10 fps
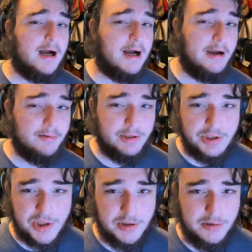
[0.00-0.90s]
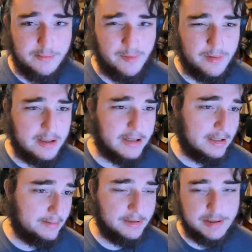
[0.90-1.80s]
I would assume,
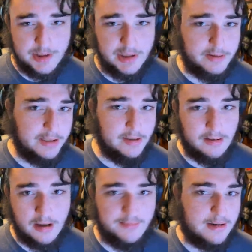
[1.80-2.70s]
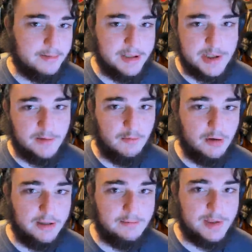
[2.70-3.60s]
considering Automobilista
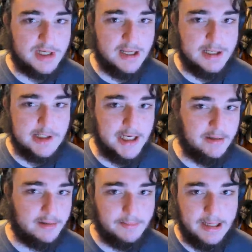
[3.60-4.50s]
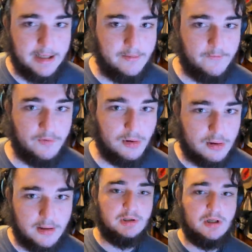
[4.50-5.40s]
1 was kind of tailor-made
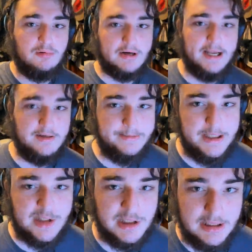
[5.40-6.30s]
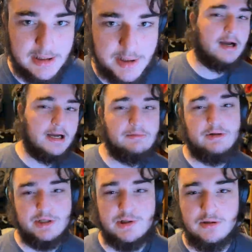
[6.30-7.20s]
for lower-end PCs, I would
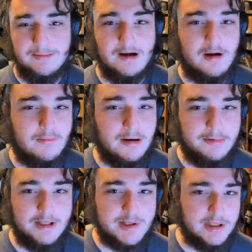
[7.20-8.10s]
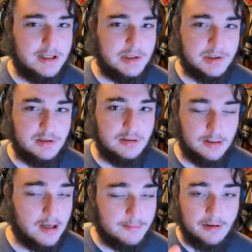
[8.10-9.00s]
assume that
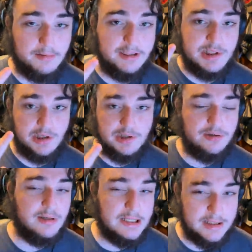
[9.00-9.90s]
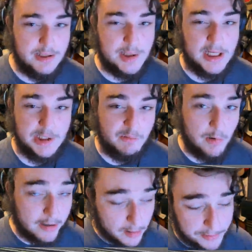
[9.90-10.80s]
Automobilista 2 is as
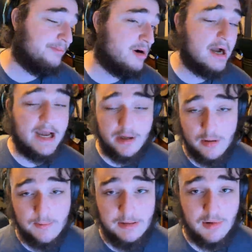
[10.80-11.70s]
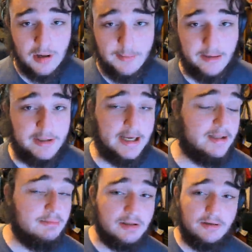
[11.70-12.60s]
well, but I could be wrong about that.
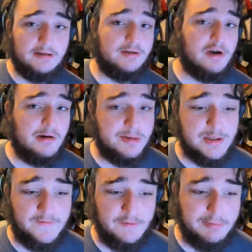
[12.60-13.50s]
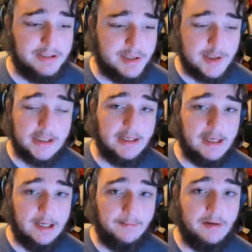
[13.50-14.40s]
Let me know down in the comments if you've played the second
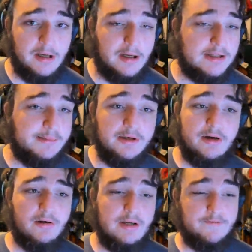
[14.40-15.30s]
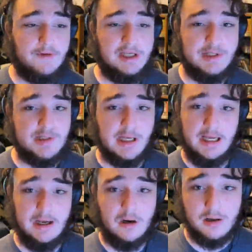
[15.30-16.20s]
game. Let me know if it's
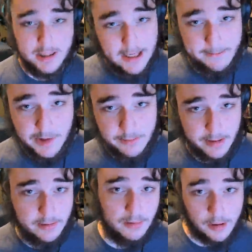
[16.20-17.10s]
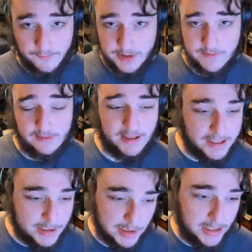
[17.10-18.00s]
a hard game to run or if it's a very
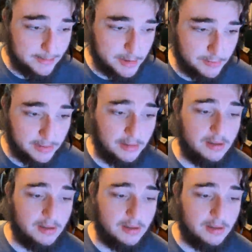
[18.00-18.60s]
easy game to run.